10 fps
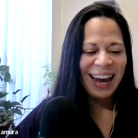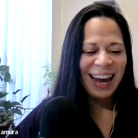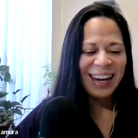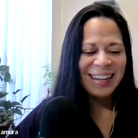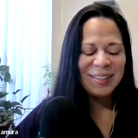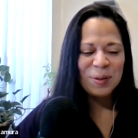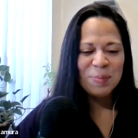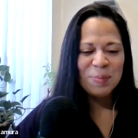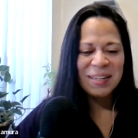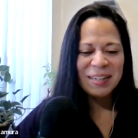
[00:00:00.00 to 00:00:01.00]
I
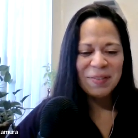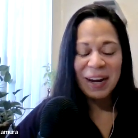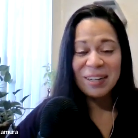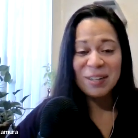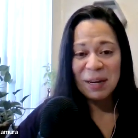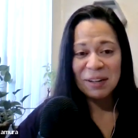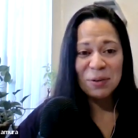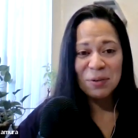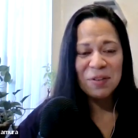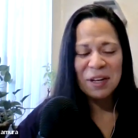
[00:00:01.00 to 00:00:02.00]
told myself, I actually made a
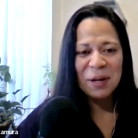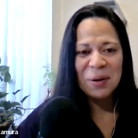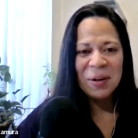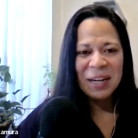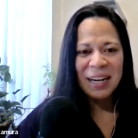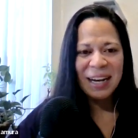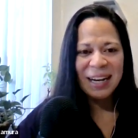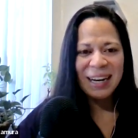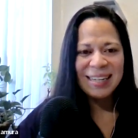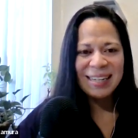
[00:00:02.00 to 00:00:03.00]
little video,
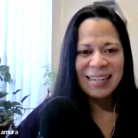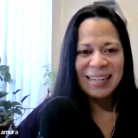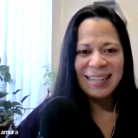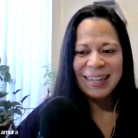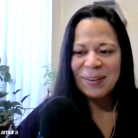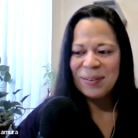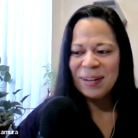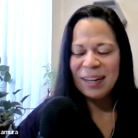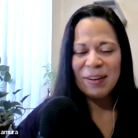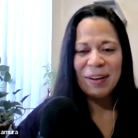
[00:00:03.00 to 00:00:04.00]
and I said,
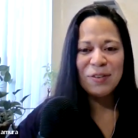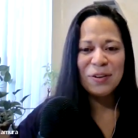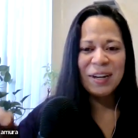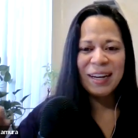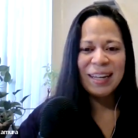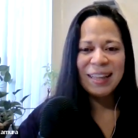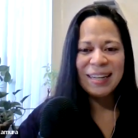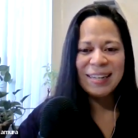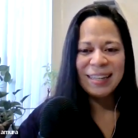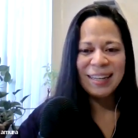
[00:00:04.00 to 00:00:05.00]
if you're getting
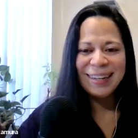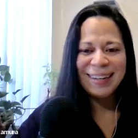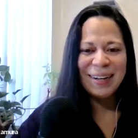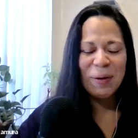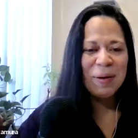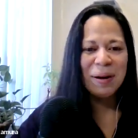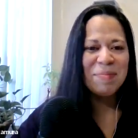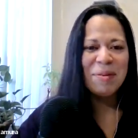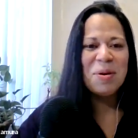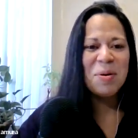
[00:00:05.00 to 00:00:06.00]
this, then I'm
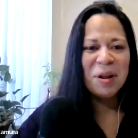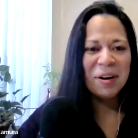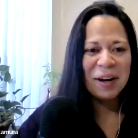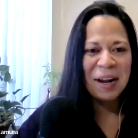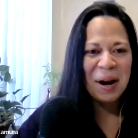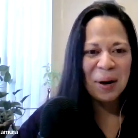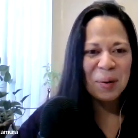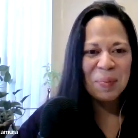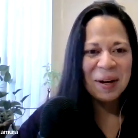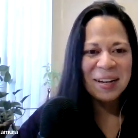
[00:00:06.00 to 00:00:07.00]
no longer
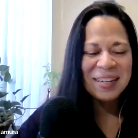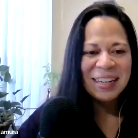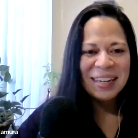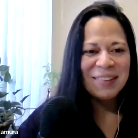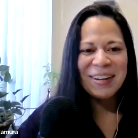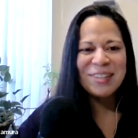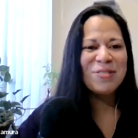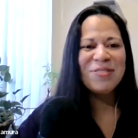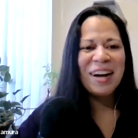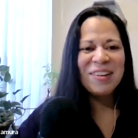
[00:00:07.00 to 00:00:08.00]
here. But if I
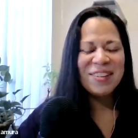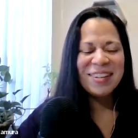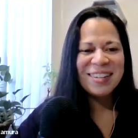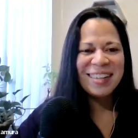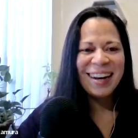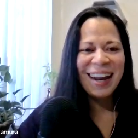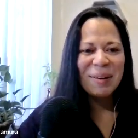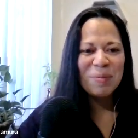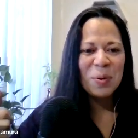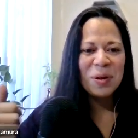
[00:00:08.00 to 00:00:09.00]
survive this, then
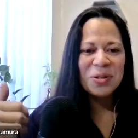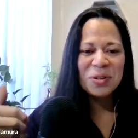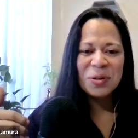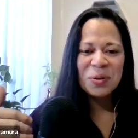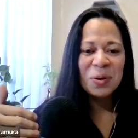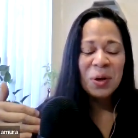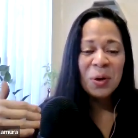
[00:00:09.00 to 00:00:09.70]
I'm going to